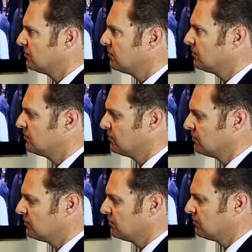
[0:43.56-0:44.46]

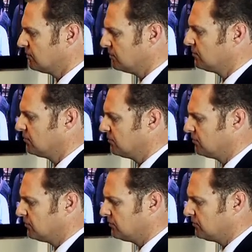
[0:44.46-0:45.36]

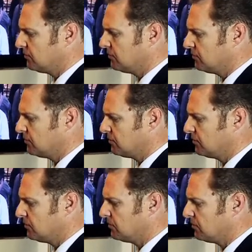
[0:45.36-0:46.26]

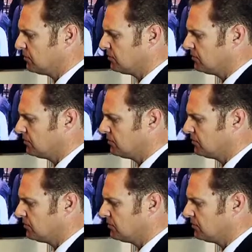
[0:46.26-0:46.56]
The person shown says nothing.